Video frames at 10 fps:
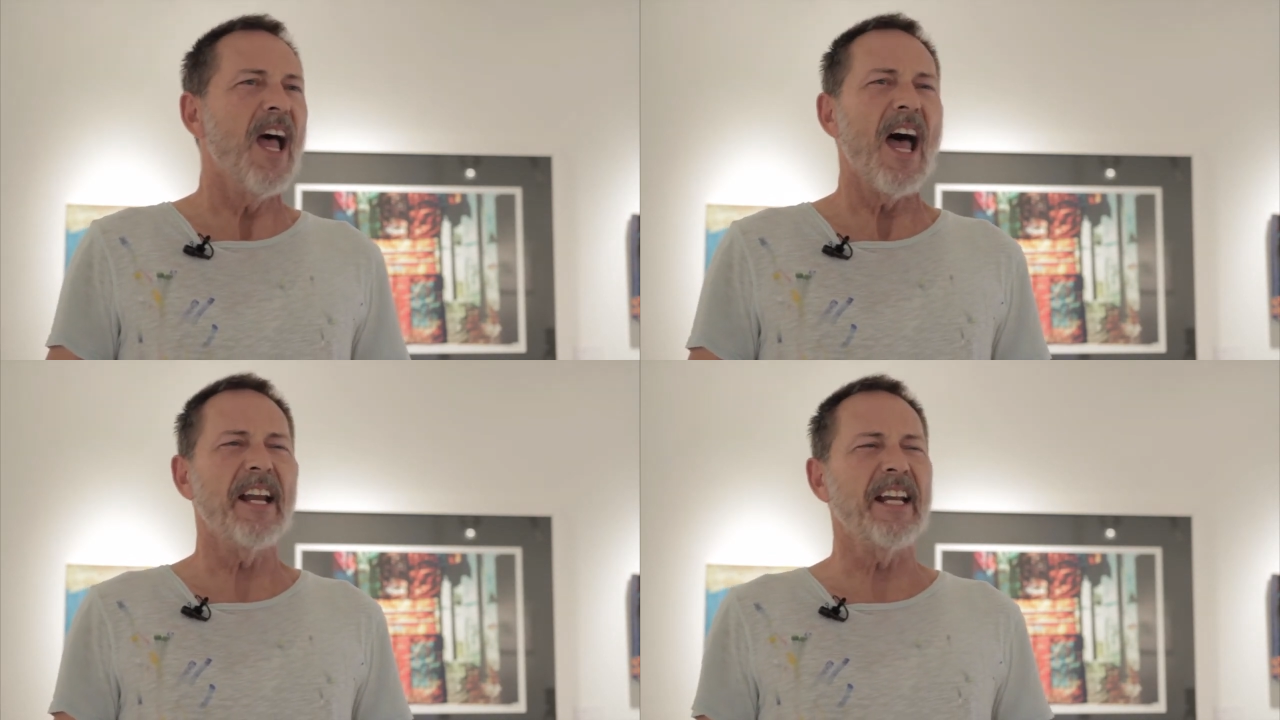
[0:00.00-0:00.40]

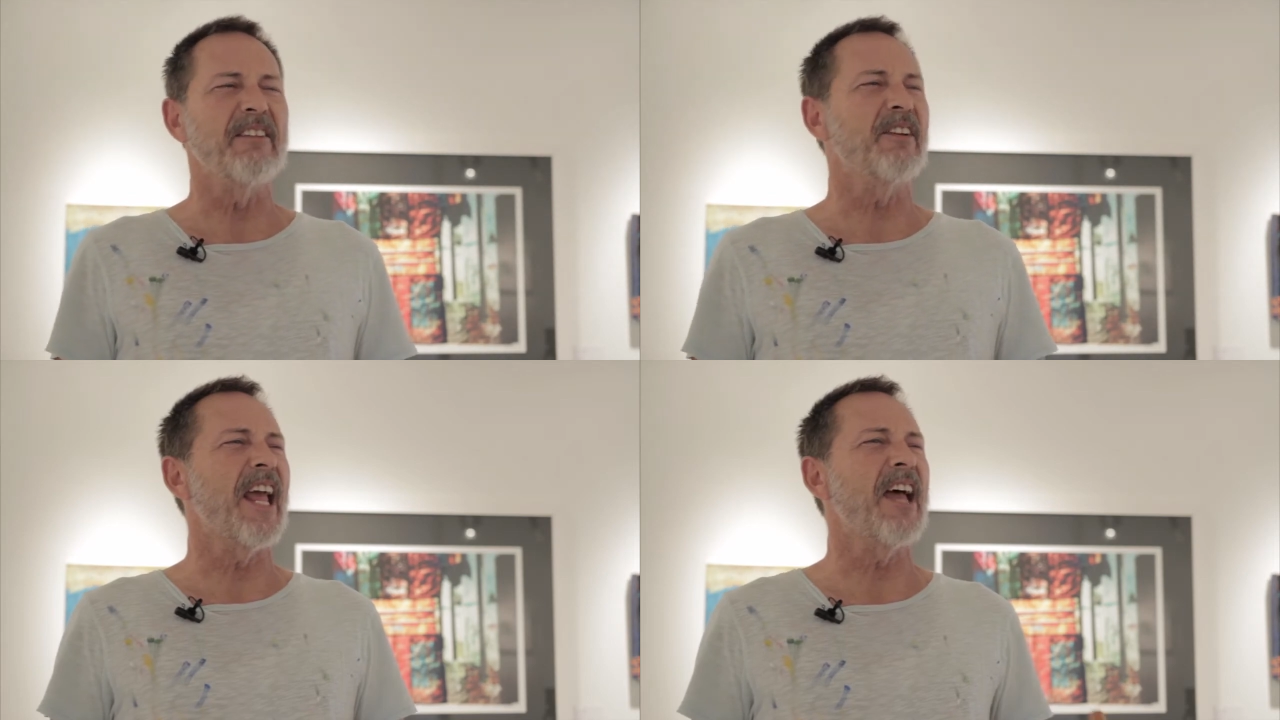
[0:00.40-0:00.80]
I didn't
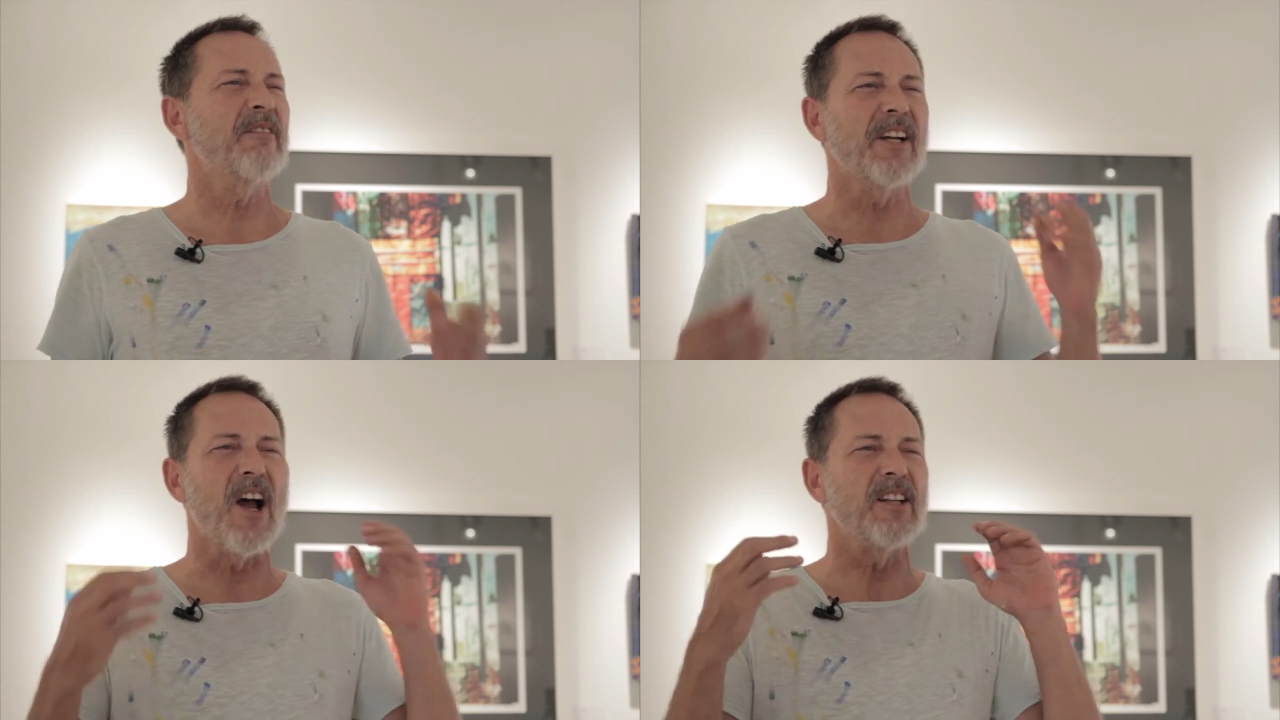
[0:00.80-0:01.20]
even have
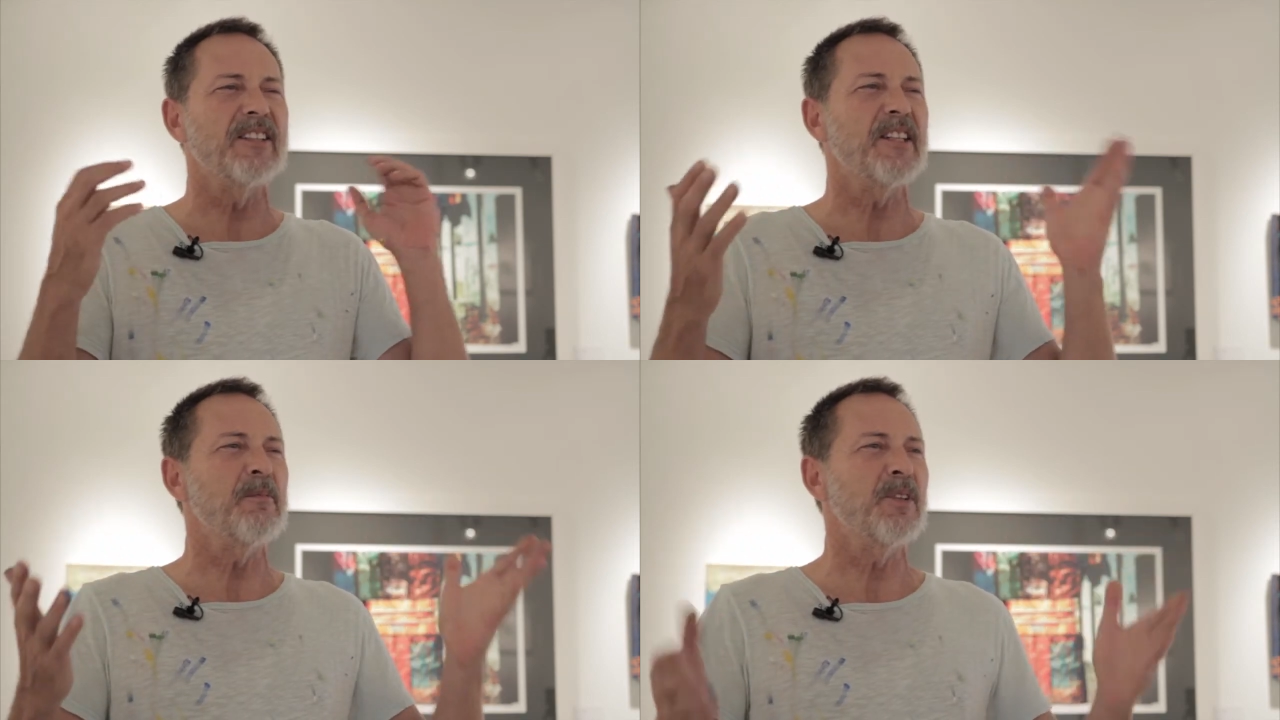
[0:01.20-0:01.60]
the
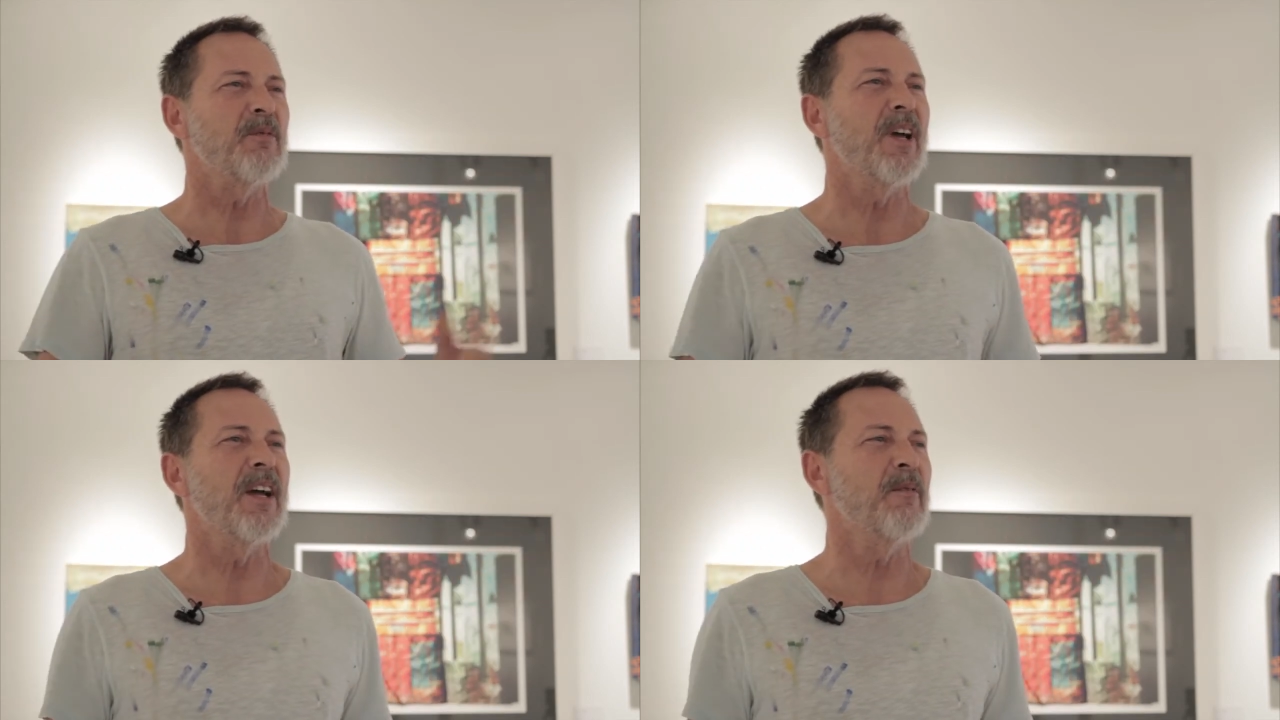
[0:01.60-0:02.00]
concept of
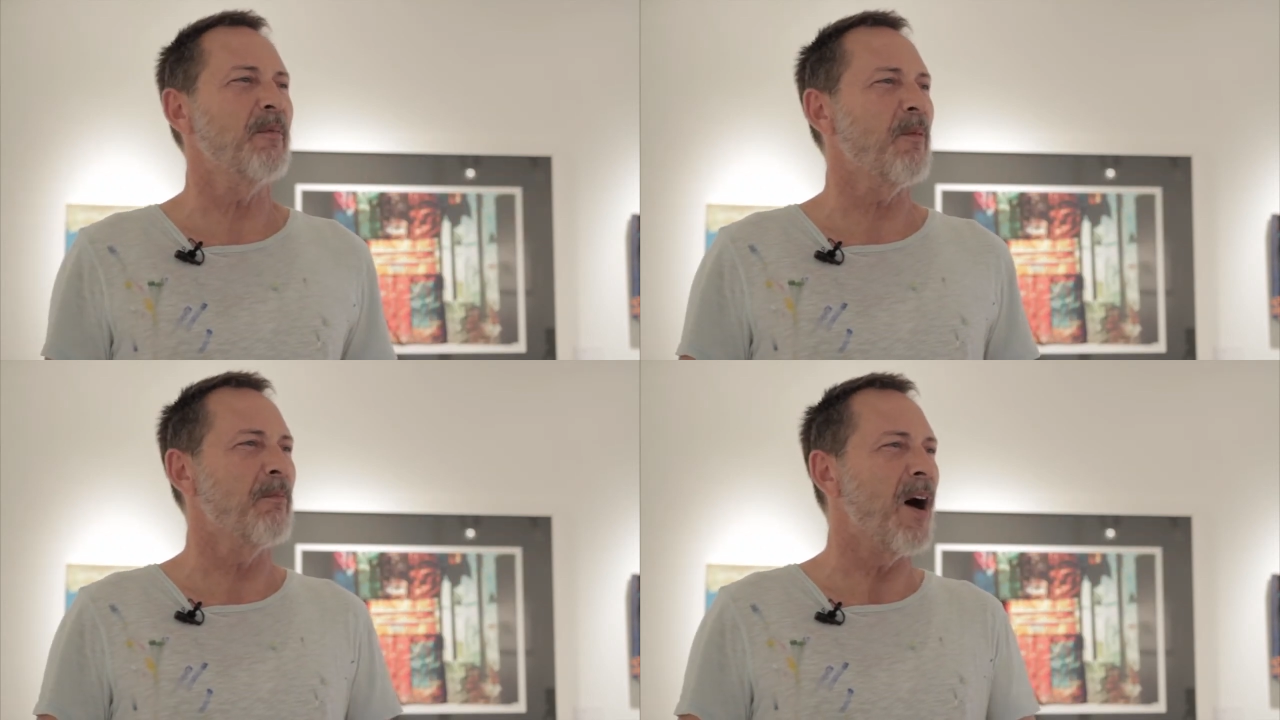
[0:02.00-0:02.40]
the
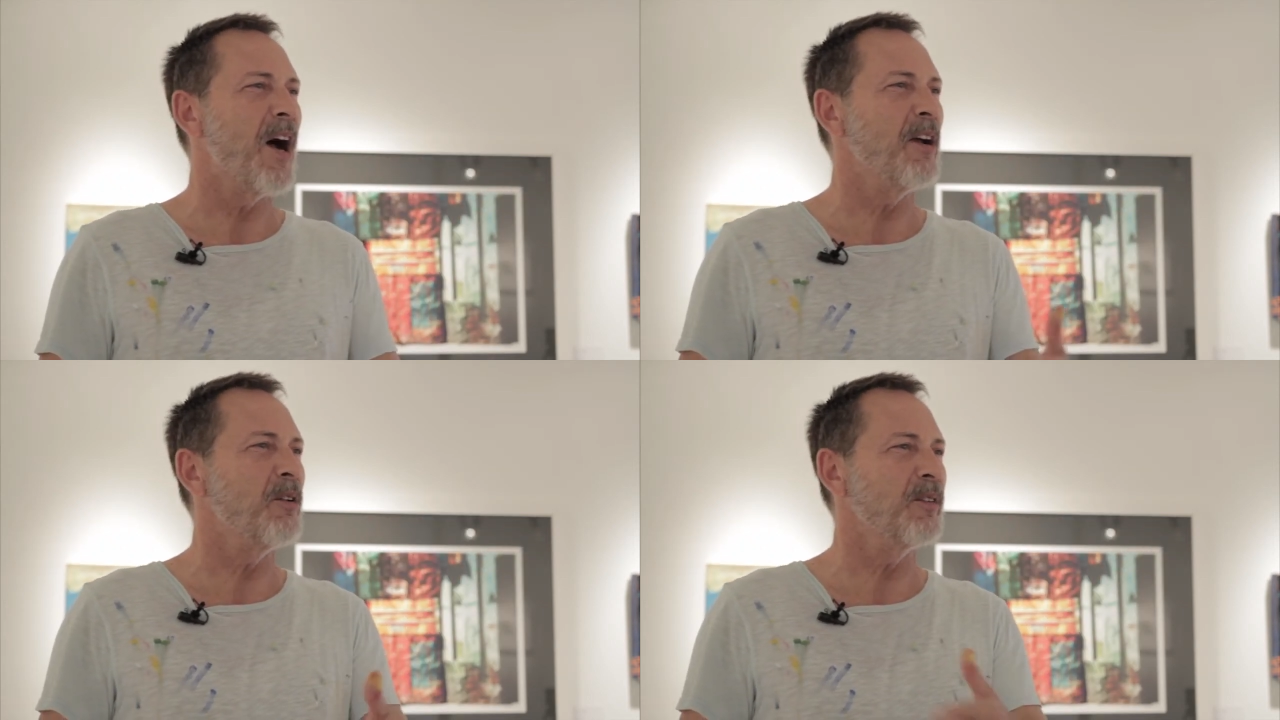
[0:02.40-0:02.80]

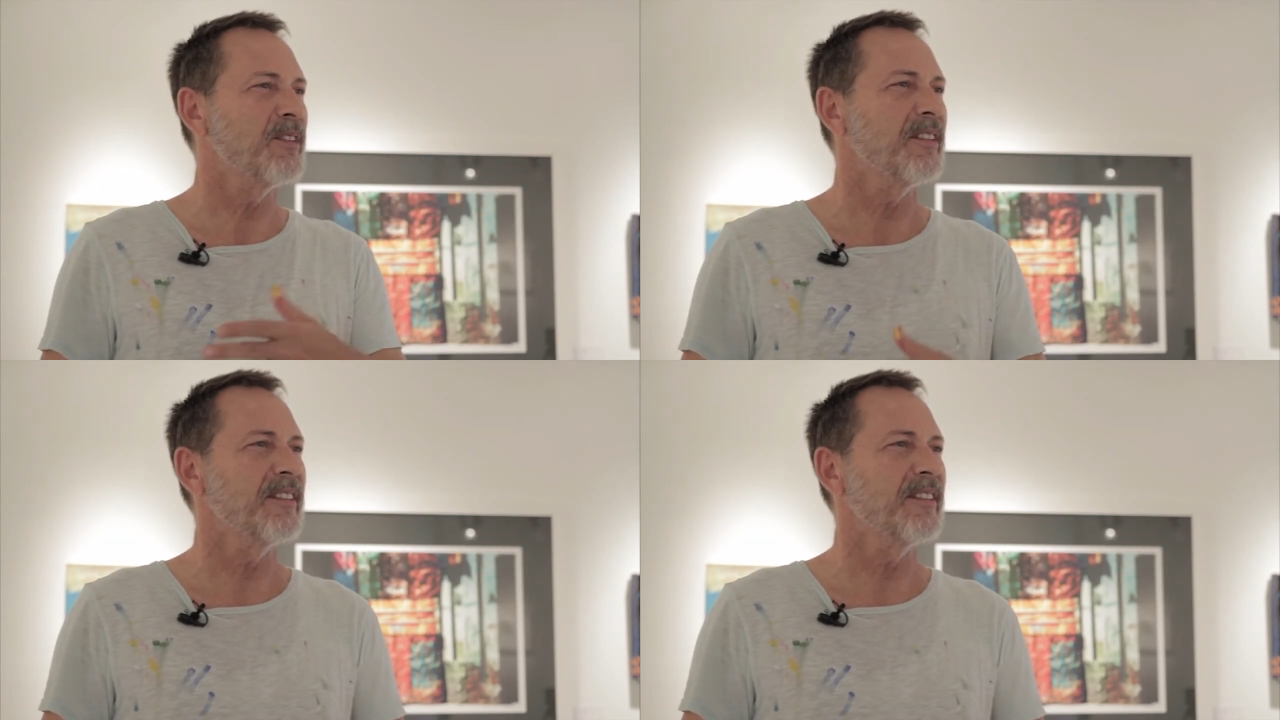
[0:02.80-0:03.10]
miles.